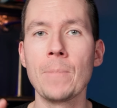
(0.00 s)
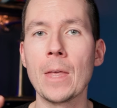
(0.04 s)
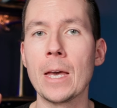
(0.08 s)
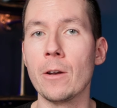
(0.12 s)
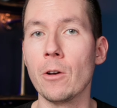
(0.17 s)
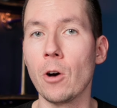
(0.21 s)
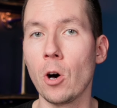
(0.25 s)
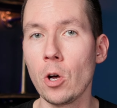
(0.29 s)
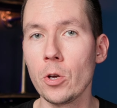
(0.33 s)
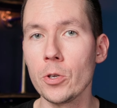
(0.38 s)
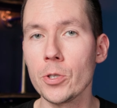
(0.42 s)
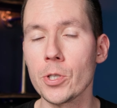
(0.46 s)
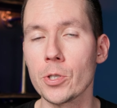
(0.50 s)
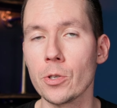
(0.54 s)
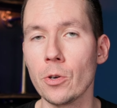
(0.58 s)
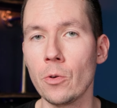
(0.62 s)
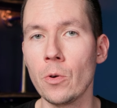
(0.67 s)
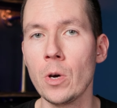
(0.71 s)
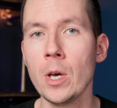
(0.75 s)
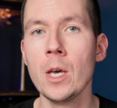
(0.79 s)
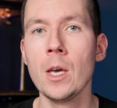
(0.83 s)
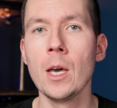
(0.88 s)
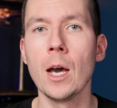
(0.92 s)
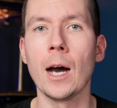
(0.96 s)
And
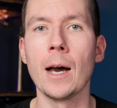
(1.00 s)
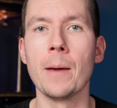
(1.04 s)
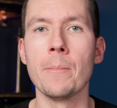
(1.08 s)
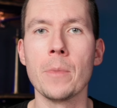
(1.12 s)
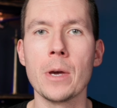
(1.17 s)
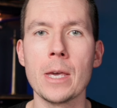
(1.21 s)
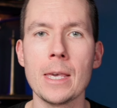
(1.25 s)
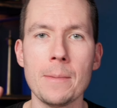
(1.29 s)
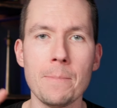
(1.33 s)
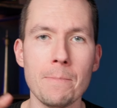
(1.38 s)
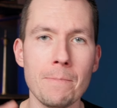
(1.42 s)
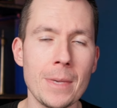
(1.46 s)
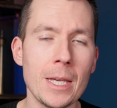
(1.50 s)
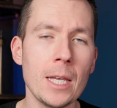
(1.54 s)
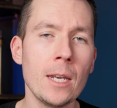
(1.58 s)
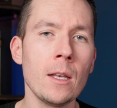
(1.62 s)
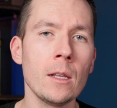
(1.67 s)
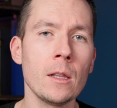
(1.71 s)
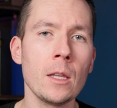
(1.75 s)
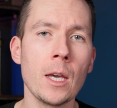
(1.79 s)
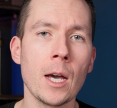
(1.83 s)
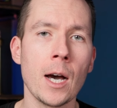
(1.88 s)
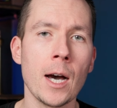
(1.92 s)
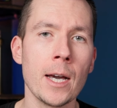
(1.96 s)
also, I'm
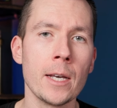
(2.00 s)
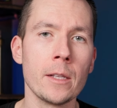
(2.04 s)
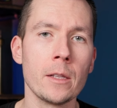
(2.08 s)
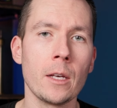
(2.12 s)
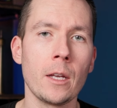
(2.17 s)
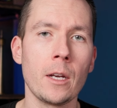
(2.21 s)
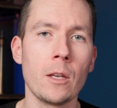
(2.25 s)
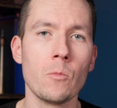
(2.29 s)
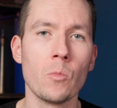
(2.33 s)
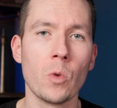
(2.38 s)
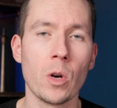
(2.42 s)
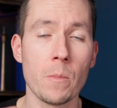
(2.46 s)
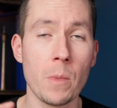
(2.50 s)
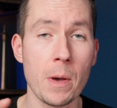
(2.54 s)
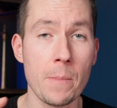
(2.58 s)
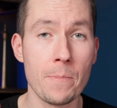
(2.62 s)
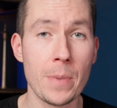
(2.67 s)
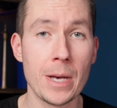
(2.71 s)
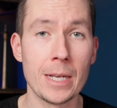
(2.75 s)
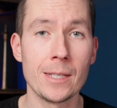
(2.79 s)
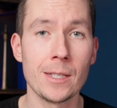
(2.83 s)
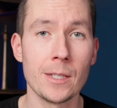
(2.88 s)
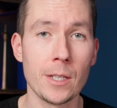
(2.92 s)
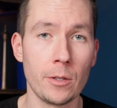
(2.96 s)
immediately highlighting one of my
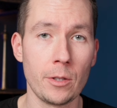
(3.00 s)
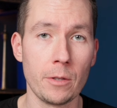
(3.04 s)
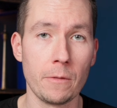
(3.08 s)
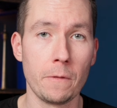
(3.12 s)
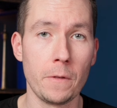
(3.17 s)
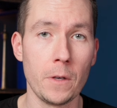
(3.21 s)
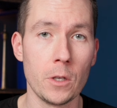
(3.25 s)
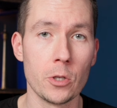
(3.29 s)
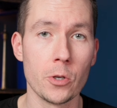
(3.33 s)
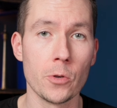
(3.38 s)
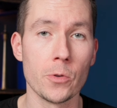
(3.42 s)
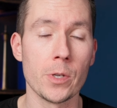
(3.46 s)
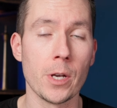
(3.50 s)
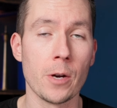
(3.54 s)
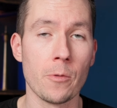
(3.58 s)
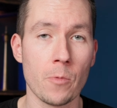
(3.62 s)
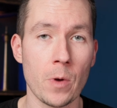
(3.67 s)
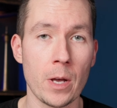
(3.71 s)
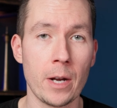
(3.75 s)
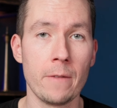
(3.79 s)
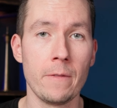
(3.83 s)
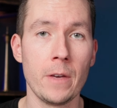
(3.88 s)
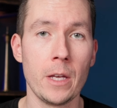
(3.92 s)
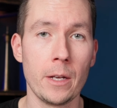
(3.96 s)
best-selling features, a
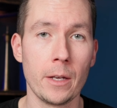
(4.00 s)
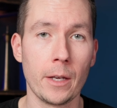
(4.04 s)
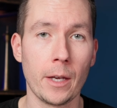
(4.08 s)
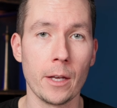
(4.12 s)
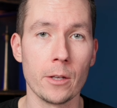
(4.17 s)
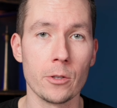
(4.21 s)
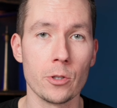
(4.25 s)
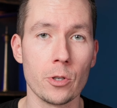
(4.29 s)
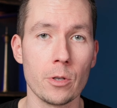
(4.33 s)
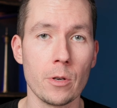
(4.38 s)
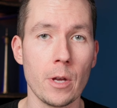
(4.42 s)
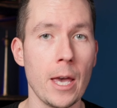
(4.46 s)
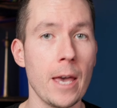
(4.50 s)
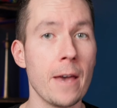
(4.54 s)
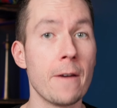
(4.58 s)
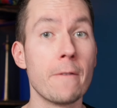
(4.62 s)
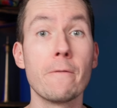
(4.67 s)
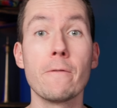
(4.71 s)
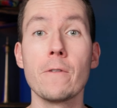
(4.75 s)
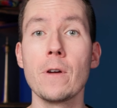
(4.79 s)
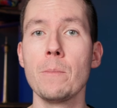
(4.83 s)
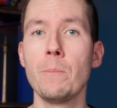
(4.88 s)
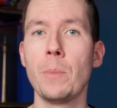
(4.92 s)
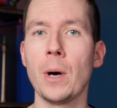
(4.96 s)
renovated kitchen.
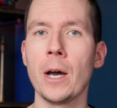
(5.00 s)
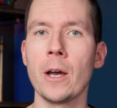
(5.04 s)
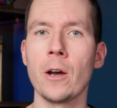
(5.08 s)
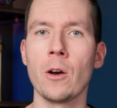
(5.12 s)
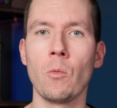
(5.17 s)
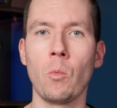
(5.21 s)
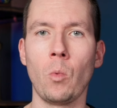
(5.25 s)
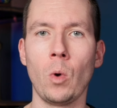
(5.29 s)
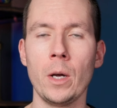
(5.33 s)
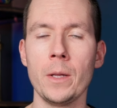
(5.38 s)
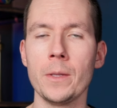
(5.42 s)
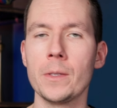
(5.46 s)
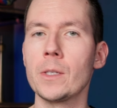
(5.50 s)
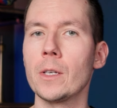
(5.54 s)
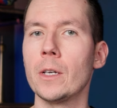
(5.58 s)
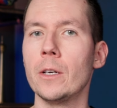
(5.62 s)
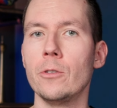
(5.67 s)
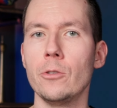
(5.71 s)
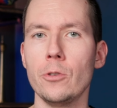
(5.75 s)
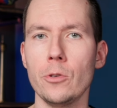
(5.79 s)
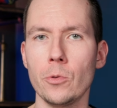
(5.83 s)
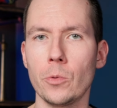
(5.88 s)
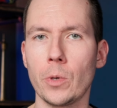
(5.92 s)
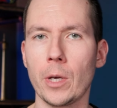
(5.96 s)
Every buyer wants
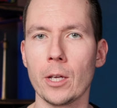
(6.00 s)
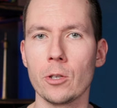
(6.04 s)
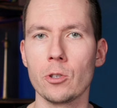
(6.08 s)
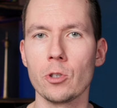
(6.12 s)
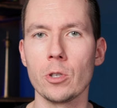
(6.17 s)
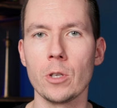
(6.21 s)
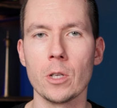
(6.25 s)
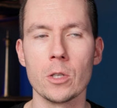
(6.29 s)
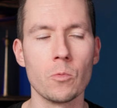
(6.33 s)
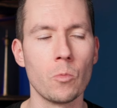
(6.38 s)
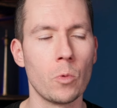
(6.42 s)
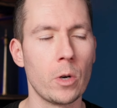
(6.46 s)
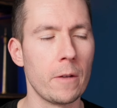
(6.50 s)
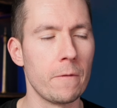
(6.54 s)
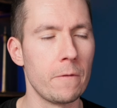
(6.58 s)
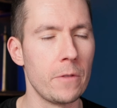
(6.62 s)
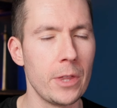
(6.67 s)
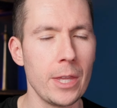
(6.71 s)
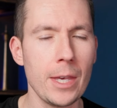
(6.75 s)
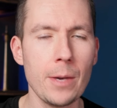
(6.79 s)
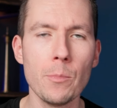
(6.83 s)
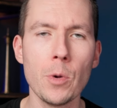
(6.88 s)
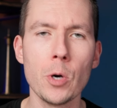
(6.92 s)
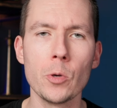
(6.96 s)
a new kitchen. It's one of
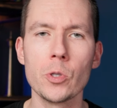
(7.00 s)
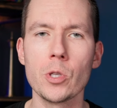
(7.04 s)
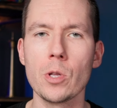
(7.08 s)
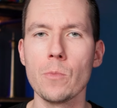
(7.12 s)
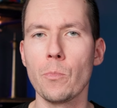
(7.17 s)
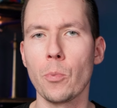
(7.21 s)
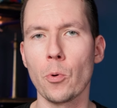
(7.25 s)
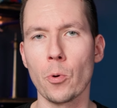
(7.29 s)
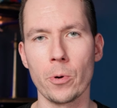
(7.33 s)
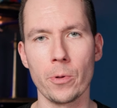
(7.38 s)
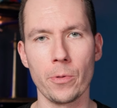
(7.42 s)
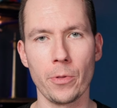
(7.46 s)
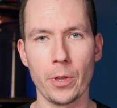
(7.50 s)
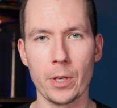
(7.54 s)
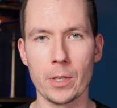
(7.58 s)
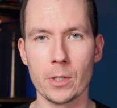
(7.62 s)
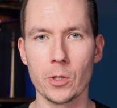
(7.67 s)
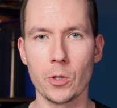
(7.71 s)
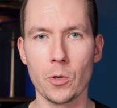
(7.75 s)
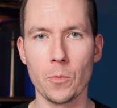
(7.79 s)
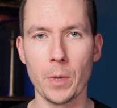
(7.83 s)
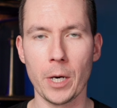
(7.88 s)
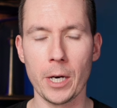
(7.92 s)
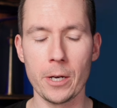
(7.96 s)
the most important
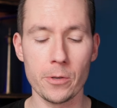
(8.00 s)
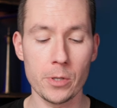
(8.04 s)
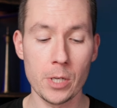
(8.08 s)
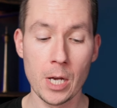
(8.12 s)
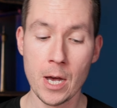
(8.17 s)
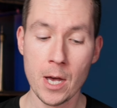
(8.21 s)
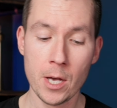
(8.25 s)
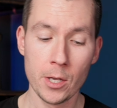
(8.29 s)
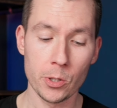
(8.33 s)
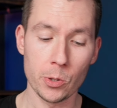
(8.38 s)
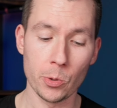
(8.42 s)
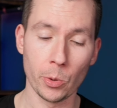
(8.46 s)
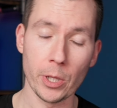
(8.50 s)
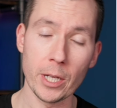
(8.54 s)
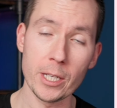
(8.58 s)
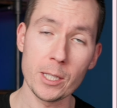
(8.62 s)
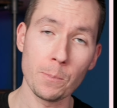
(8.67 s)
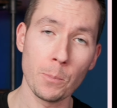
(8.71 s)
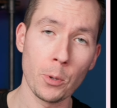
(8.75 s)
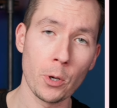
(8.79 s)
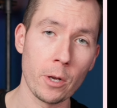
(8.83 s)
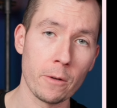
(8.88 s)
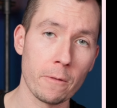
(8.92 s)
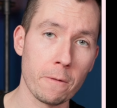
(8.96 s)
things to buyers. So let's
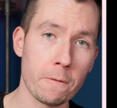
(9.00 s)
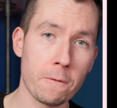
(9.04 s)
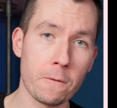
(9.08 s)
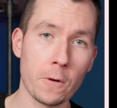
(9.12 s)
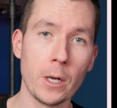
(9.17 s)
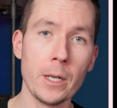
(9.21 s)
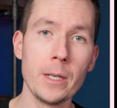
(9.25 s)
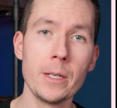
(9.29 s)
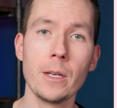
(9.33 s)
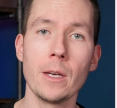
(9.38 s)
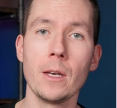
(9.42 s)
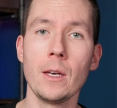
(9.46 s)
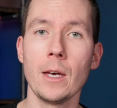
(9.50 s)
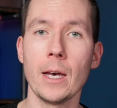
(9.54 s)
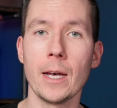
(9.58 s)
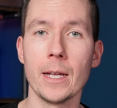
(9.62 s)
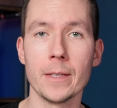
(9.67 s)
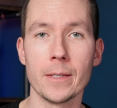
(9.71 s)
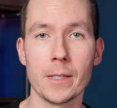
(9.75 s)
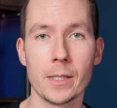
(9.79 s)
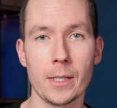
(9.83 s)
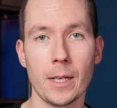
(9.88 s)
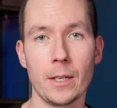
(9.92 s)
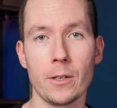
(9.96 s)
put it front
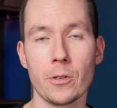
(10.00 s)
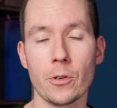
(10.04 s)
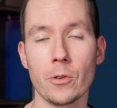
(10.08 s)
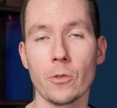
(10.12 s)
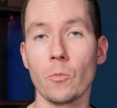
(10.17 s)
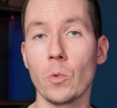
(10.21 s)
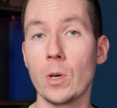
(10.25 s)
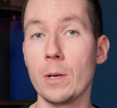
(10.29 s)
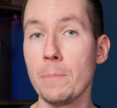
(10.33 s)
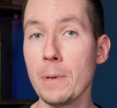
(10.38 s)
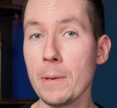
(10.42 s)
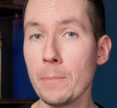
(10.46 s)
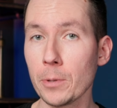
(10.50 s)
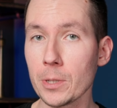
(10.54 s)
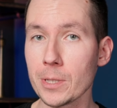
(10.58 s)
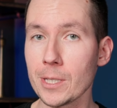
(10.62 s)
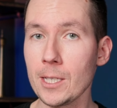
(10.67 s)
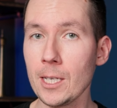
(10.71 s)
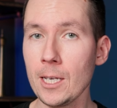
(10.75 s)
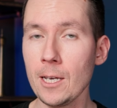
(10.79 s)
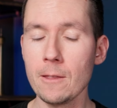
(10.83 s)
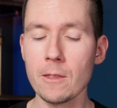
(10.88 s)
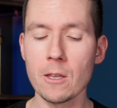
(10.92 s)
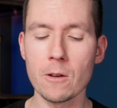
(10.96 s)
and center. When people
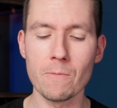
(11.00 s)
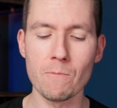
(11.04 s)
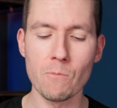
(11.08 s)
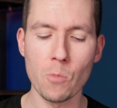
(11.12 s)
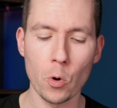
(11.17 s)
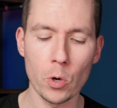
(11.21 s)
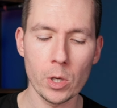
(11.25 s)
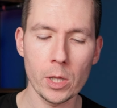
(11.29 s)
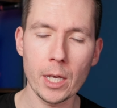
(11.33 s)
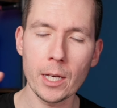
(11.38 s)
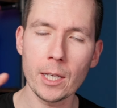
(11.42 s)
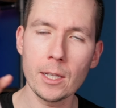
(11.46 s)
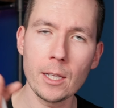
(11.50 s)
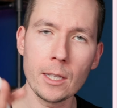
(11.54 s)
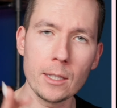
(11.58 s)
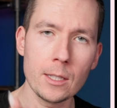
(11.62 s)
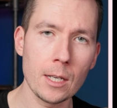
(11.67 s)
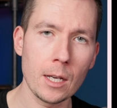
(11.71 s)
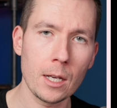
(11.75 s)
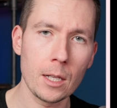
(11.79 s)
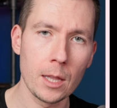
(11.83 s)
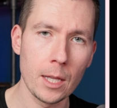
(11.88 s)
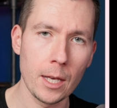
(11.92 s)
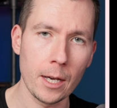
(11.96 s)
see it, they're more likely
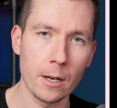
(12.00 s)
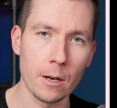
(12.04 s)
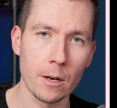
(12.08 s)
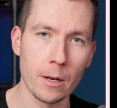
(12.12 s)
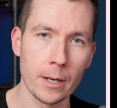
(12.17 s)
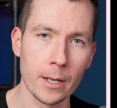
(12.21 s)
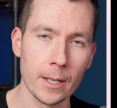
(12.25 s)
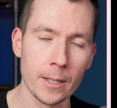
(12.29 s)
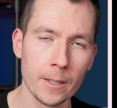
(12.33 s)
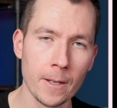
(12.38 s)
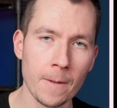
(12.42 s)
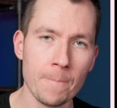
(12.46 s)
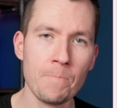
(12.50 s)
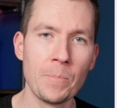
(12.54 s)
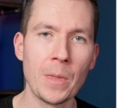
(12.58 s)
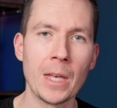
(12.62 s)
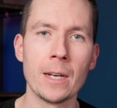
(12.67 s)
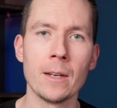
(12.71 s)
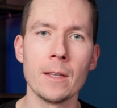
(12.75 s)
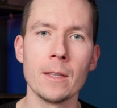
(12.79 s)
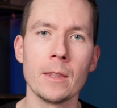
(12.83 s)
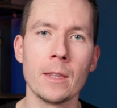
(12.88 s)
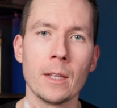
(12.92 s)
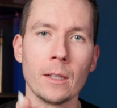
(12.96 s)
to click on it,
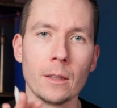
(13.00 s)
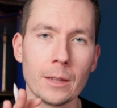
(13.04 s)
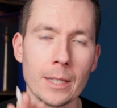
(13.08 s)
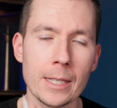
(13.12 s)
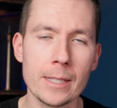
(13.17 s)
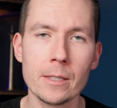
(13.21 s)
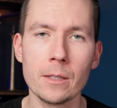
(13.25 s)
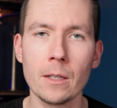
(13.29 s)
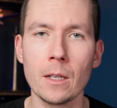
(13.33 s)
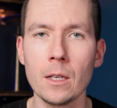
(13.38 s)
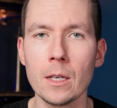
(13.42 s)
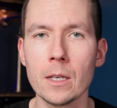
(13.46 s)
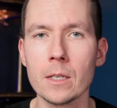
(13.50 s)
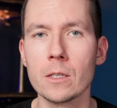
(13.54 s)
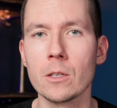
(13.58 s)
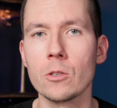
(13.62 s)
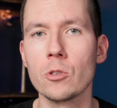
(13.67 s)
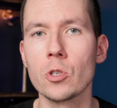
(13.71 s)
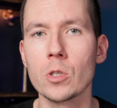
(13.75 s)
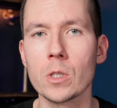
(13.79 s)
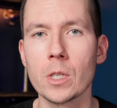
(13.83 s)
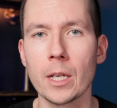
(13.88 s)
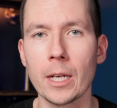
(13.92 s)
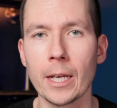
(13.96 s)
and the listing isn't
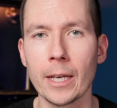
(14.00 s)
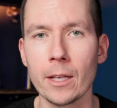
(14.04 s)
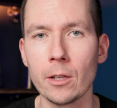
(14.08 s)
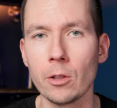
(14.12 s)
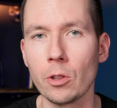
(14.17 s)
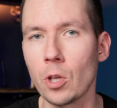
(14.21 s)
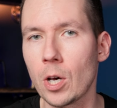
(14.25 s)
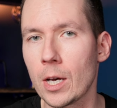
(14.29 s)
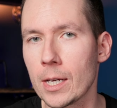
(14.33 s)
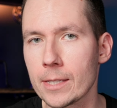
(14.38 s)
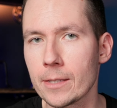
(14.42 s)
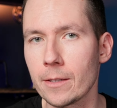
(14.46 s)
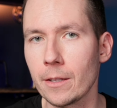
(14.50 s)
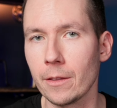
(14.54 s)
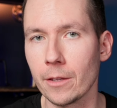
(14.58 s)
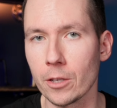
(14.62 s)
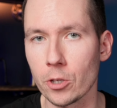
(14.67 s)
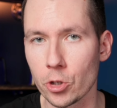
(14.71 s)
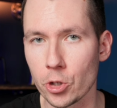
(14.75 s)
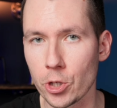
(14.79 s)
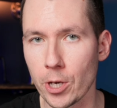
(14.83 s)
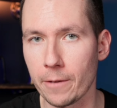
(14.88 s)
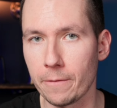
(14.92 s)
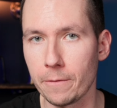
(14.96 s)
just going to get lost in the
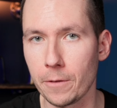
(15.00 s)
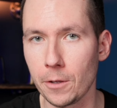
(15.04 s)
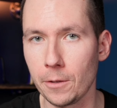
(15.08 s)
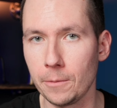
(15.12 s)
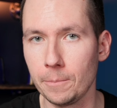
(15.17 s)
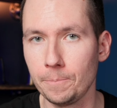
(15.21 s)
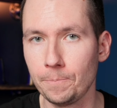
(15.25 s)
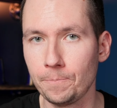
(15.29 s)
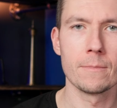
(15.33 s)
shuffle.